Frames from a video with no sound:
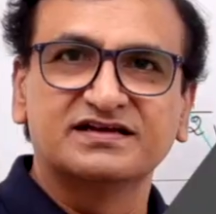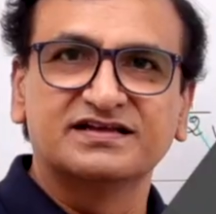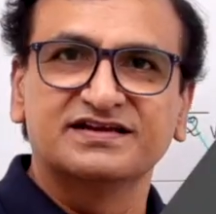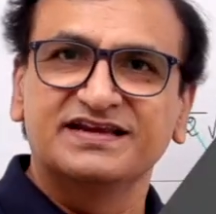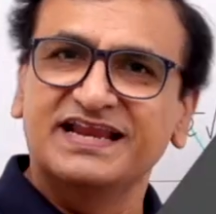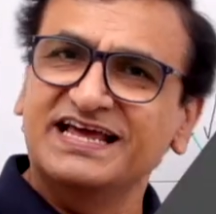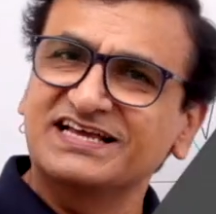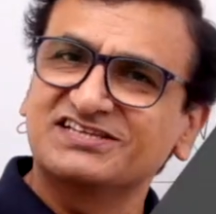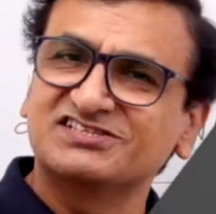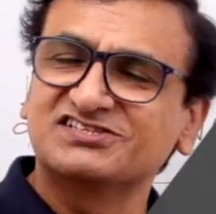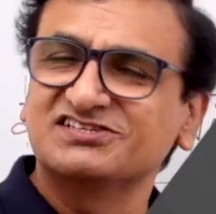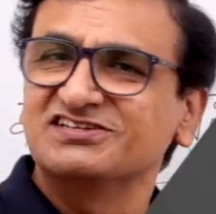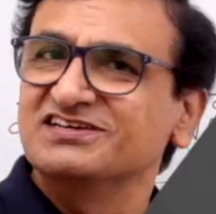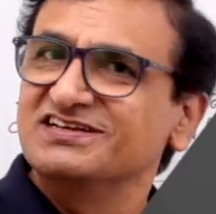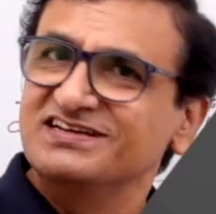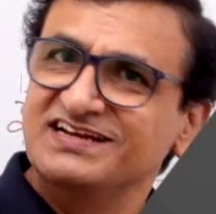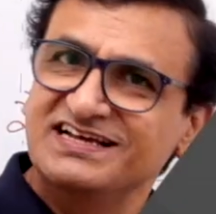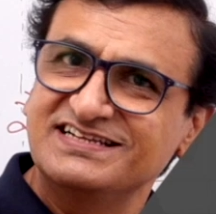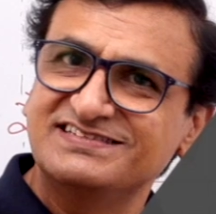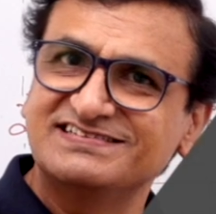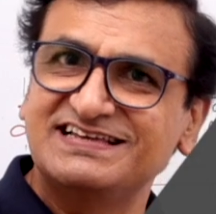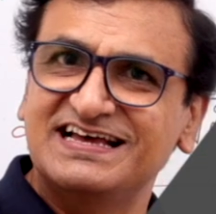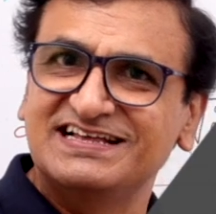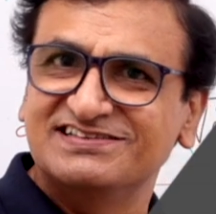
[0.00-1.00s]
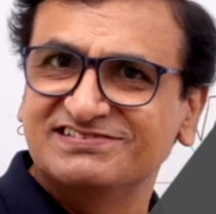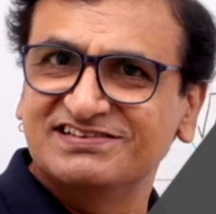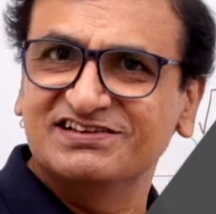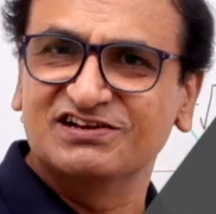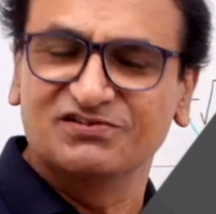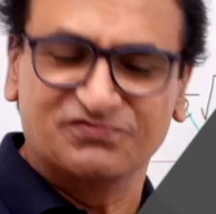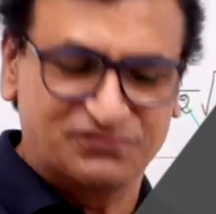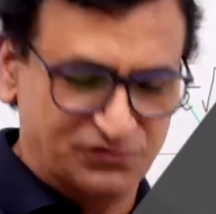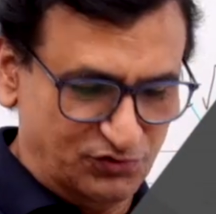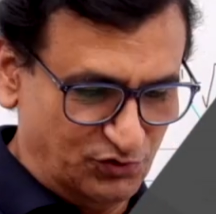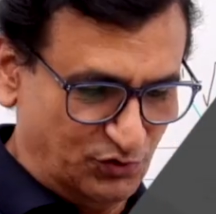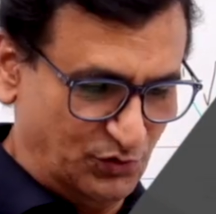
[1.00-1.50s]
Next, let's answer
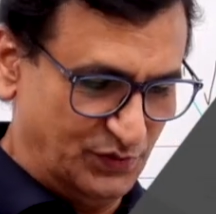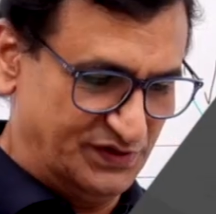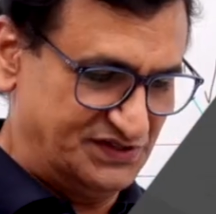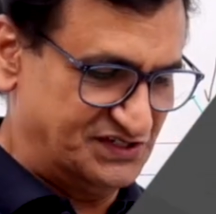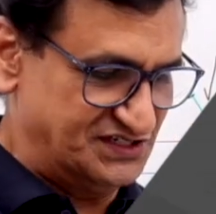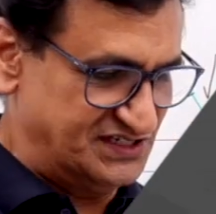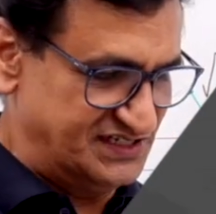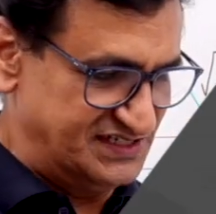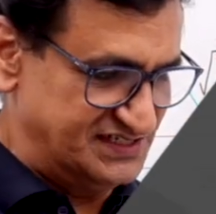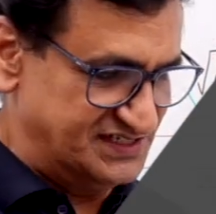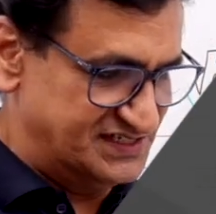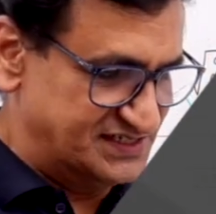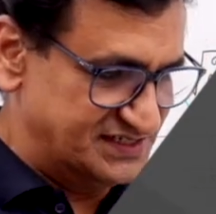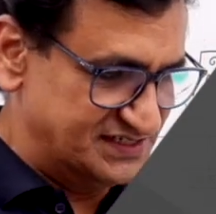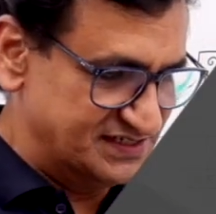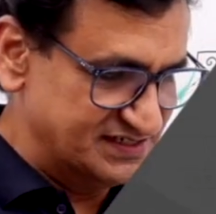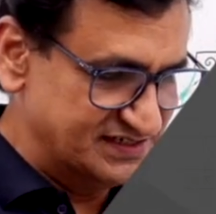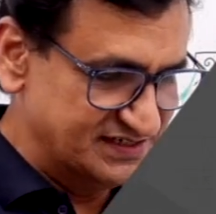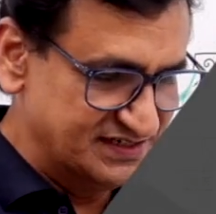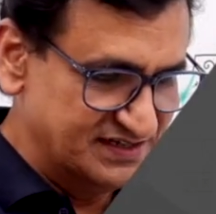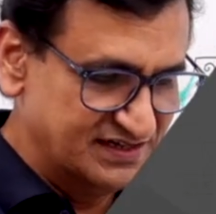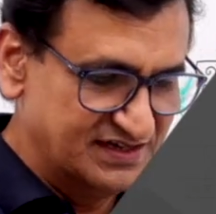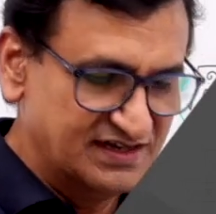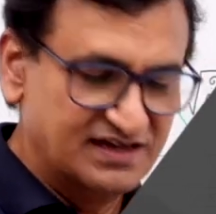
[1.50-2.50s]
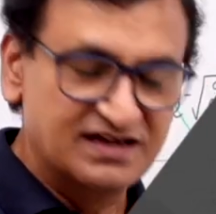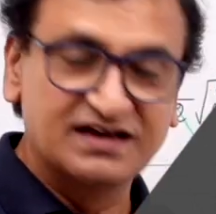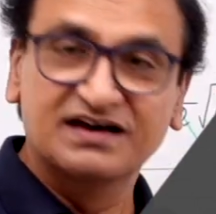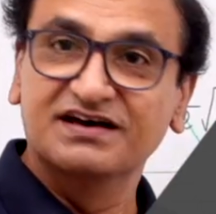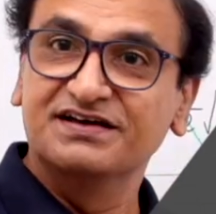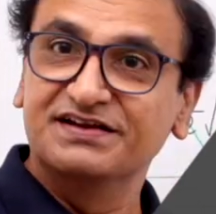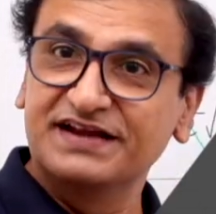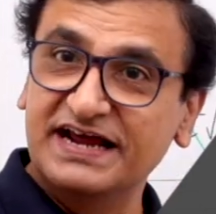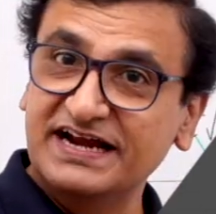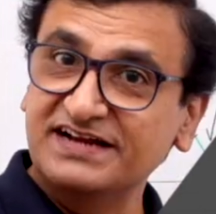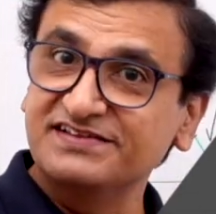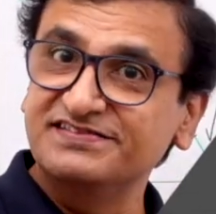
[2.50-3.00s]
a few questions.
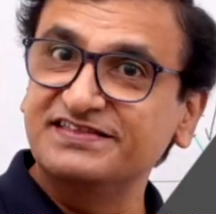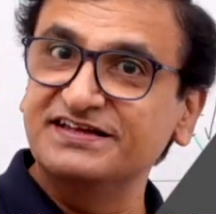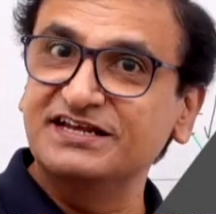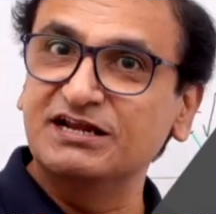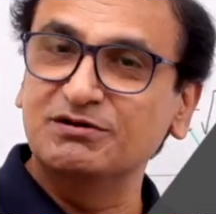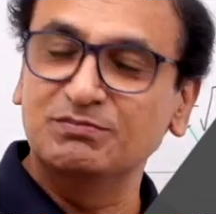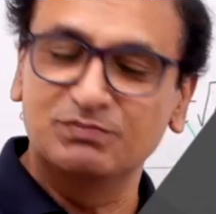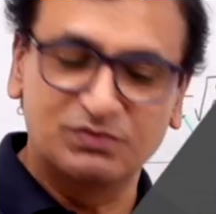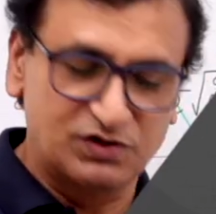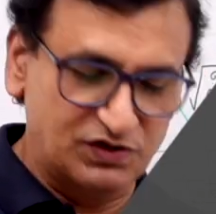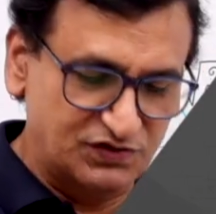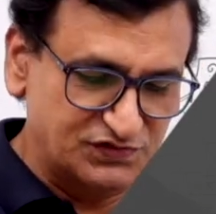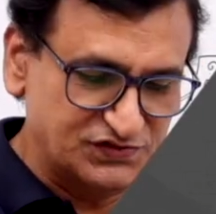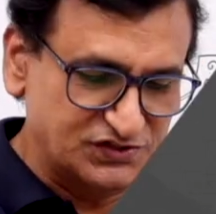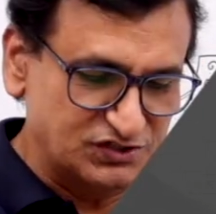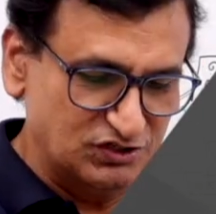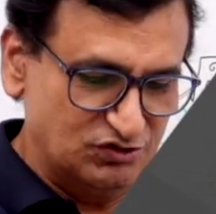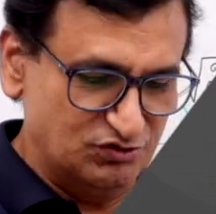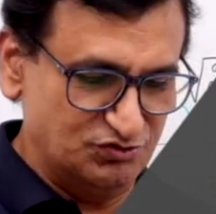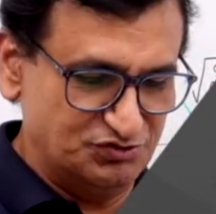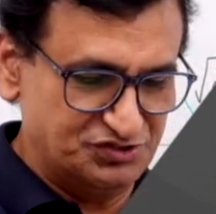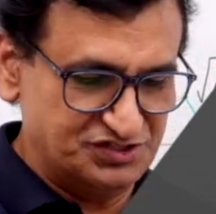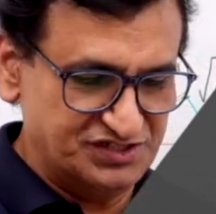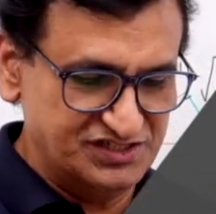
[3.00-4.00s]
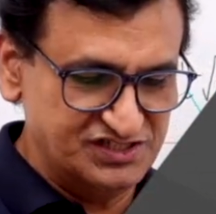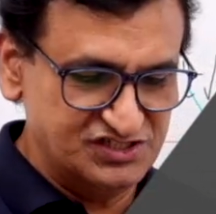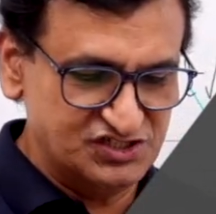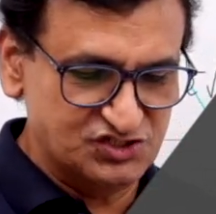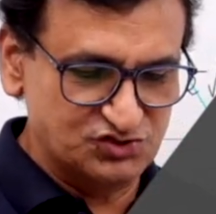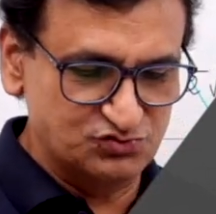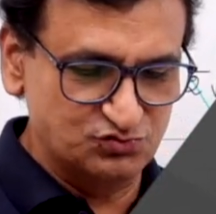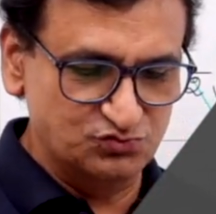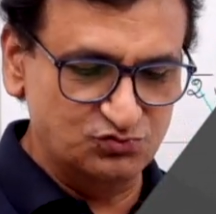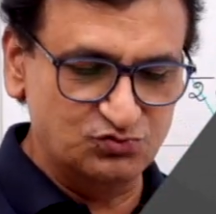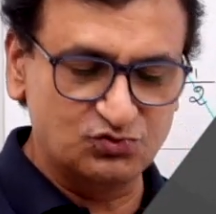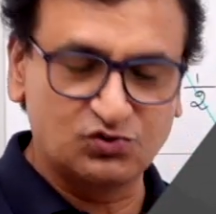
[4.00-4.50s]
Write the number of solutions
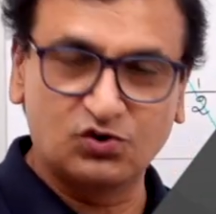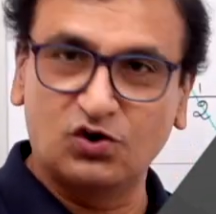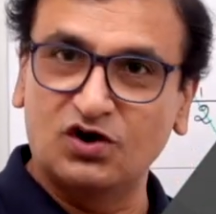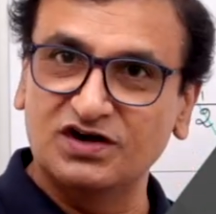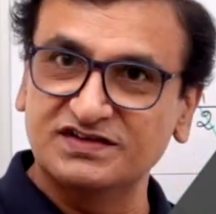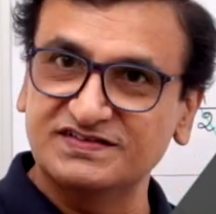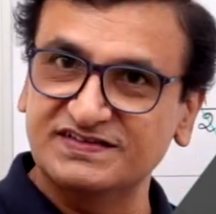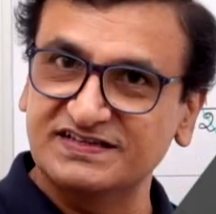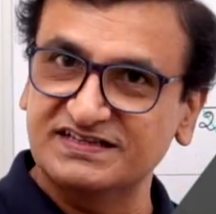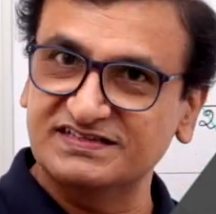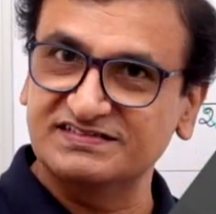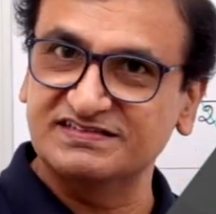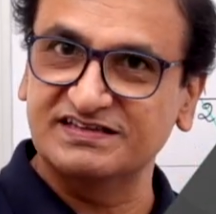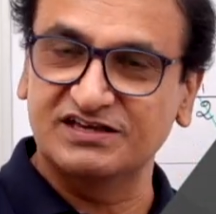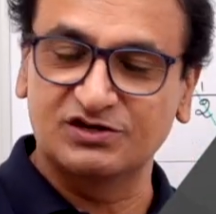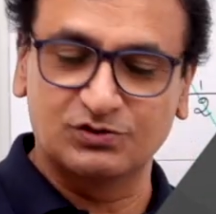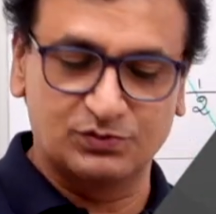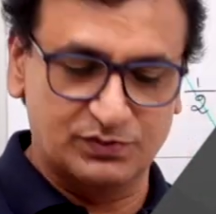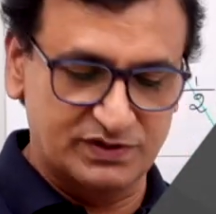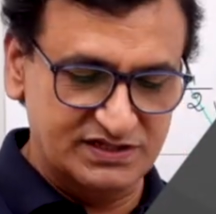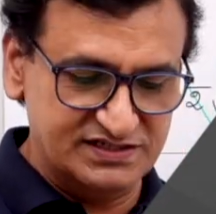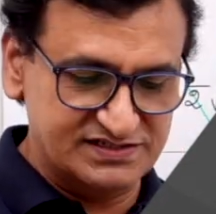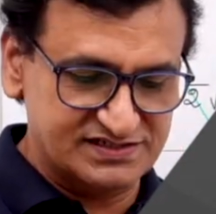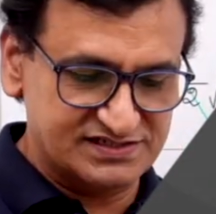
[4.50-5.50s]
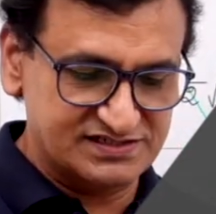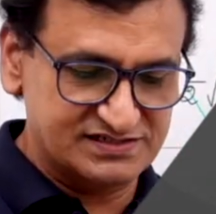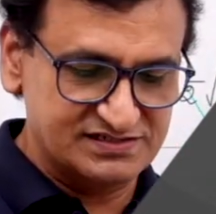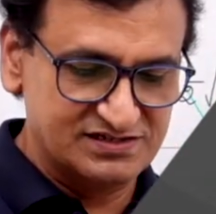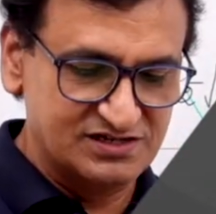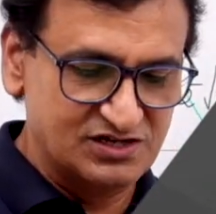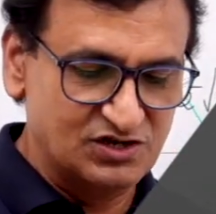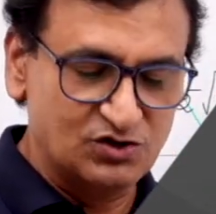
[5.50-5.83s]
to cos x equals